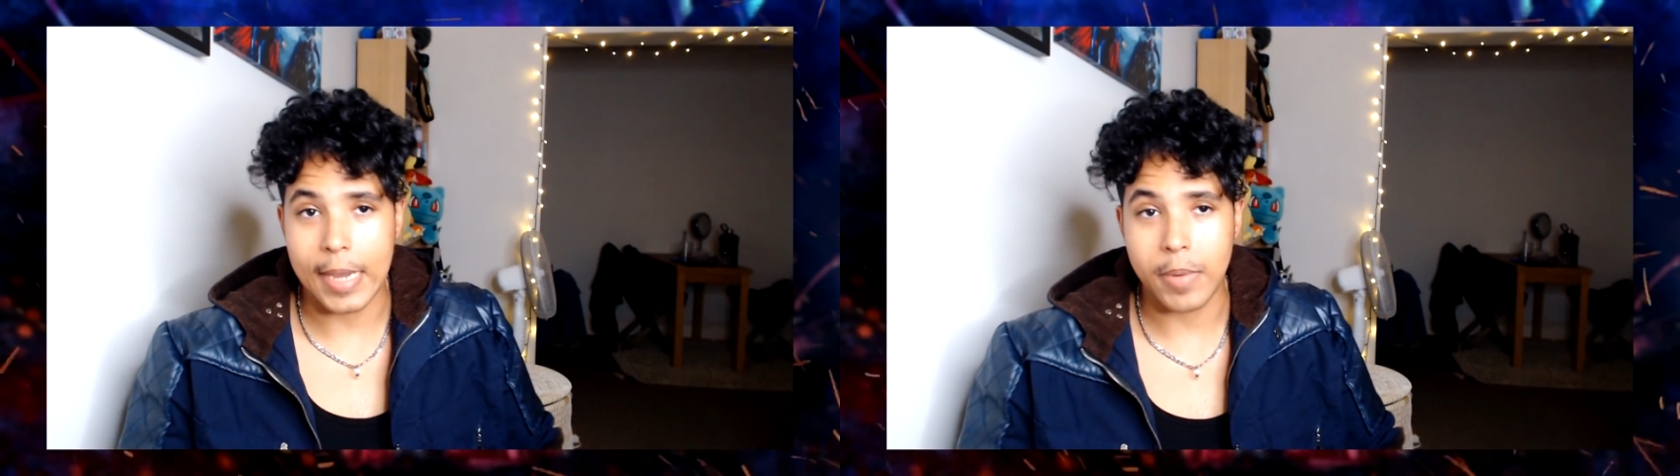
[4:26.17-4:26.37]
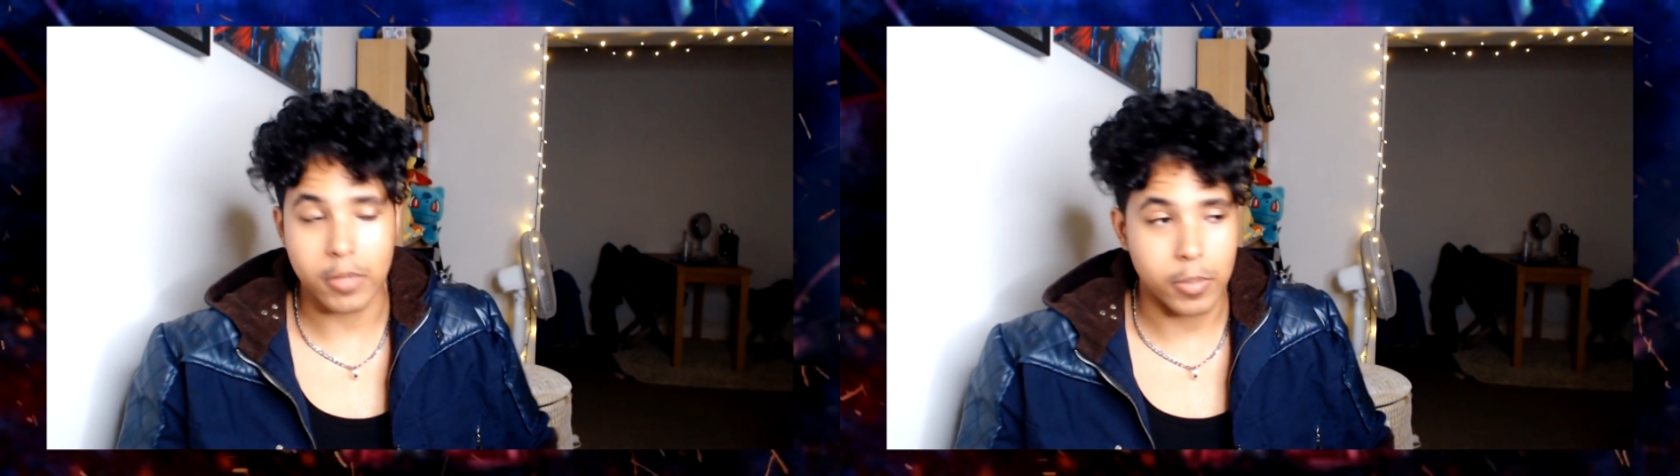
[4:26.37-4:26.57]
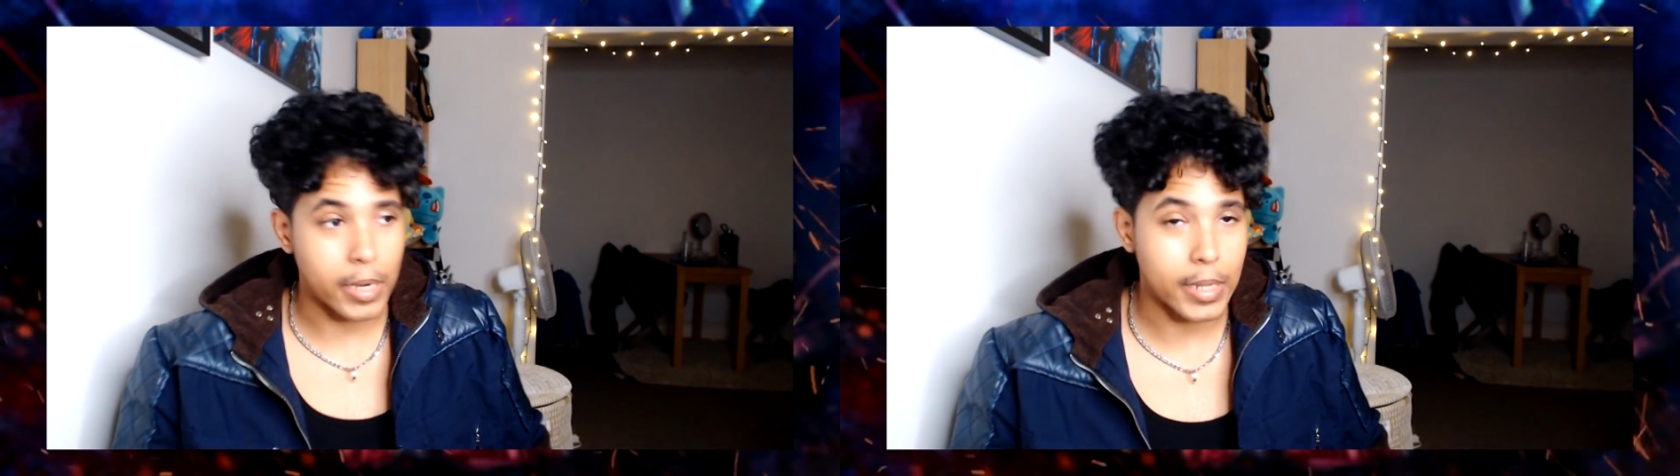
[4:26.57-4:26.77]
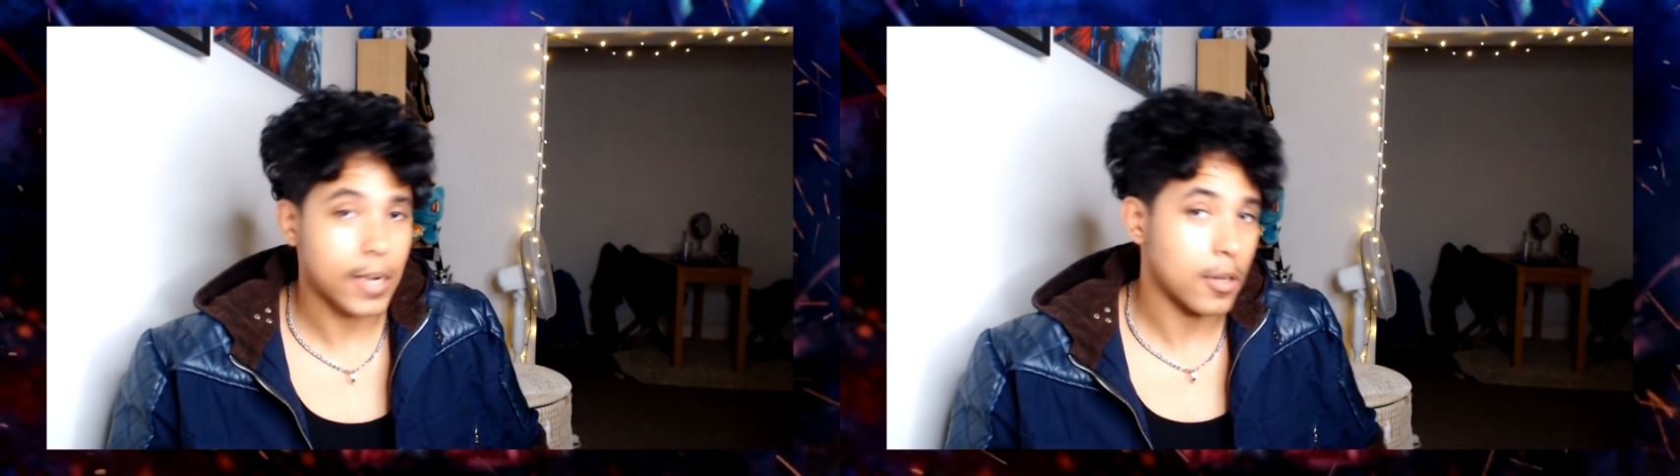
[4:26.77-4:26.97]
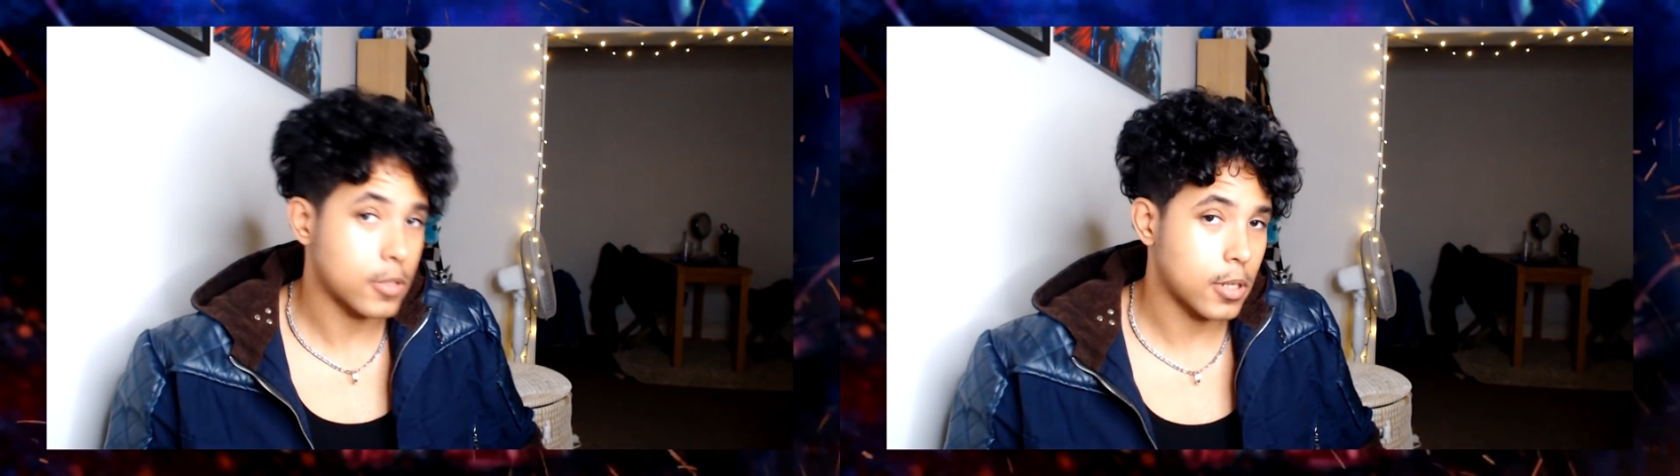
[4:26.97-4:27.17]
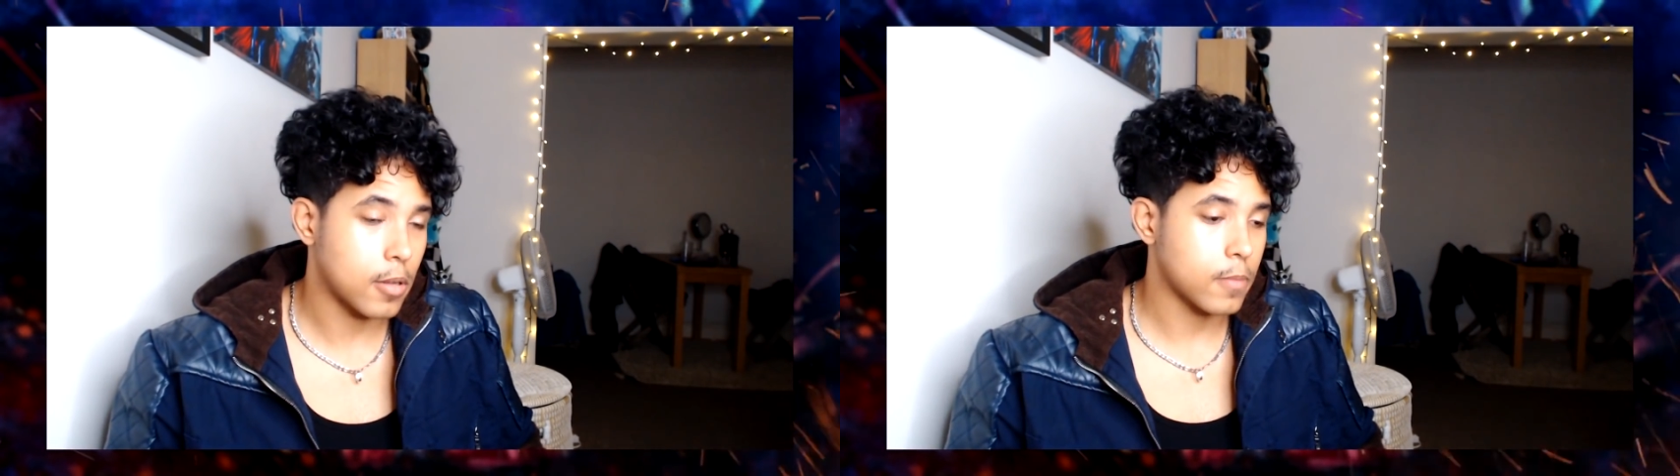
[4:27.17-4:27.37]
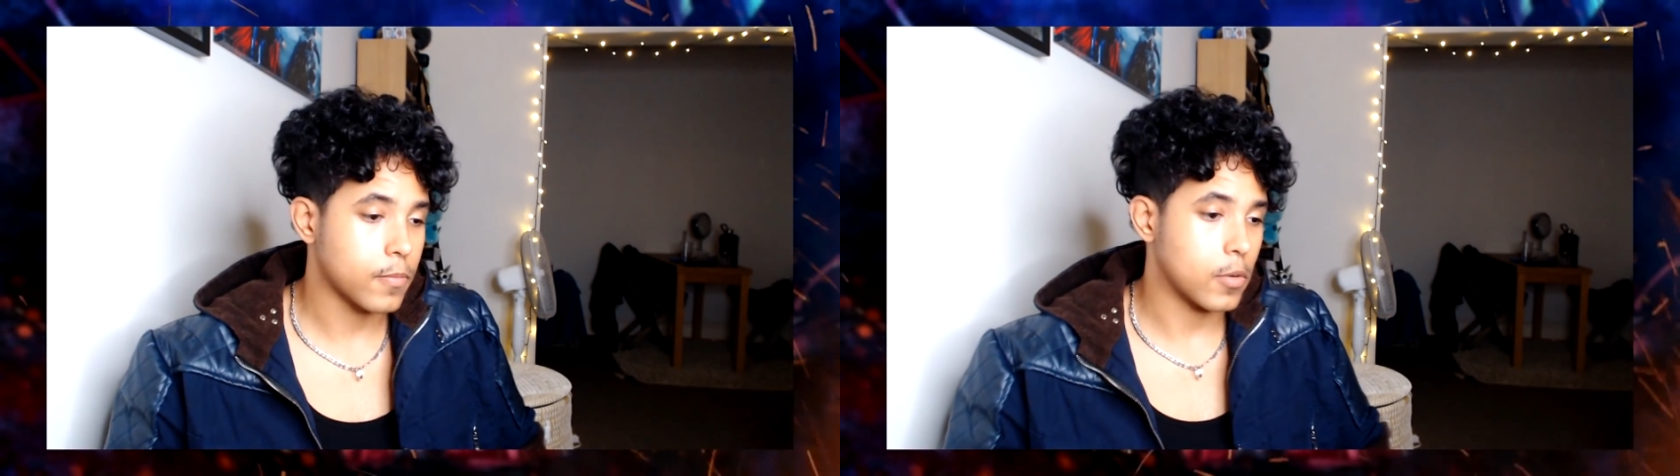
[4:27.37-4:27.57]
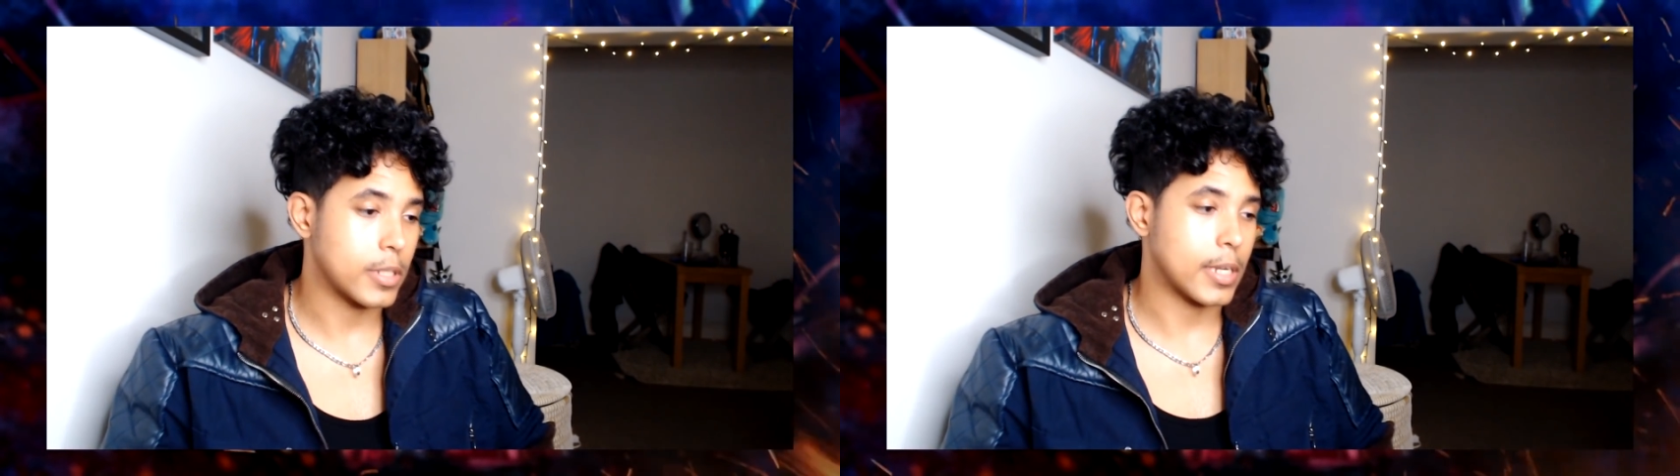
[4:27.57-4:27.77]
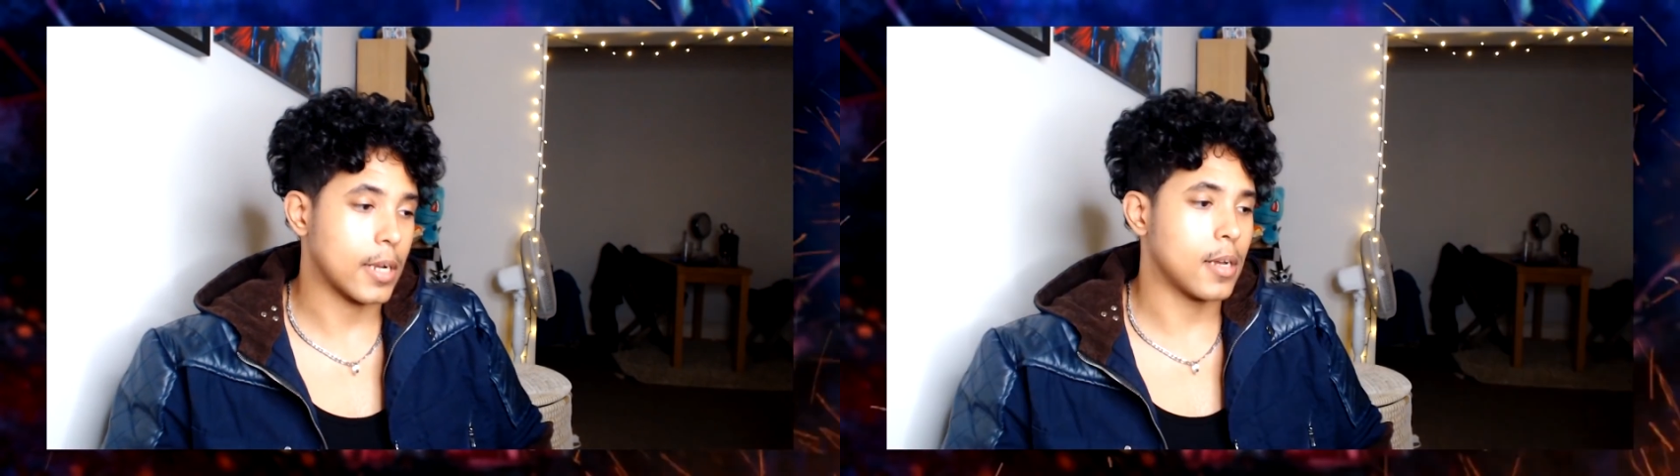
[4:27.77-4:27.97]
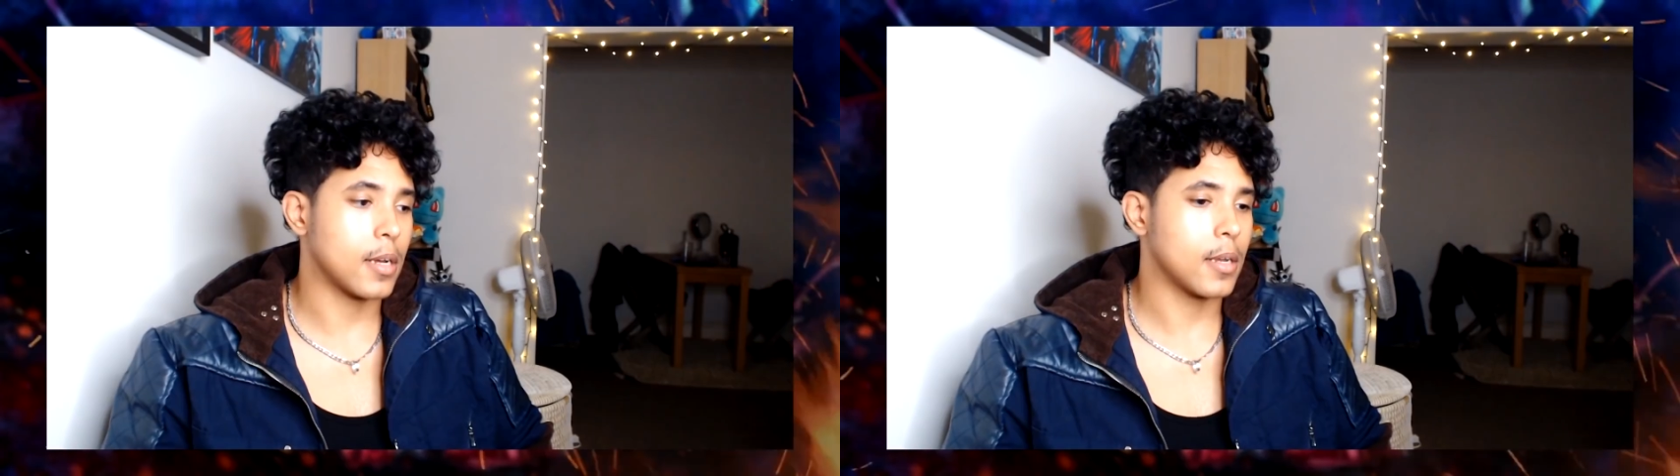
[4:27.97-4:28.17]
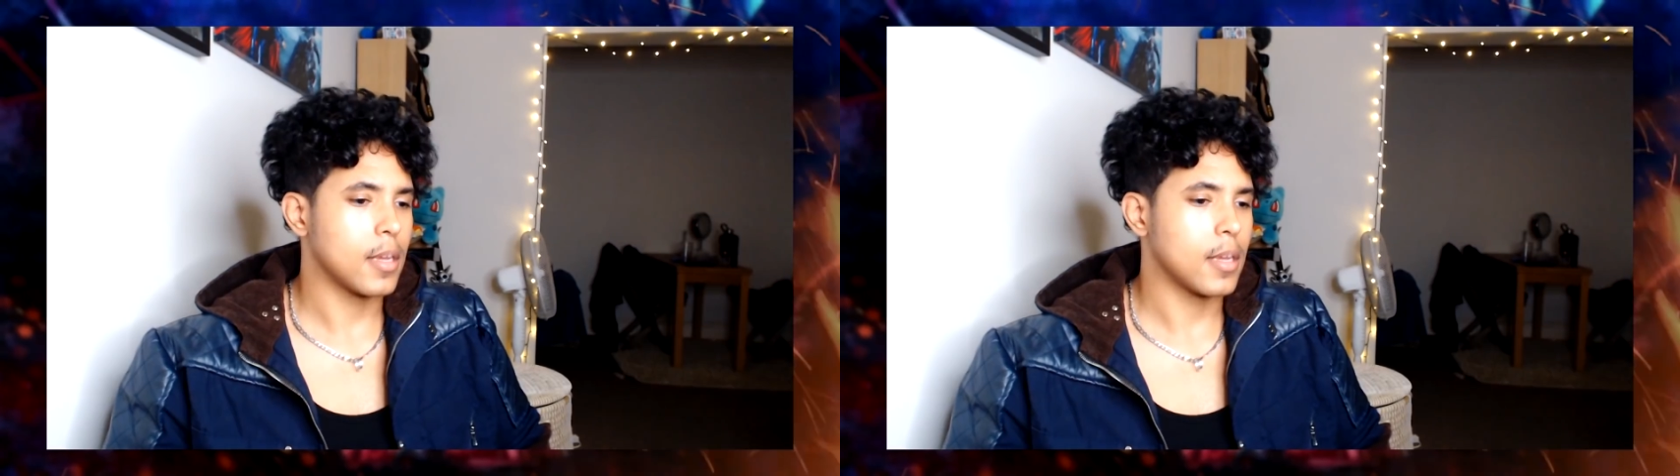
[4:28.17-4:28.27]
to get people to buy their console, where it's like,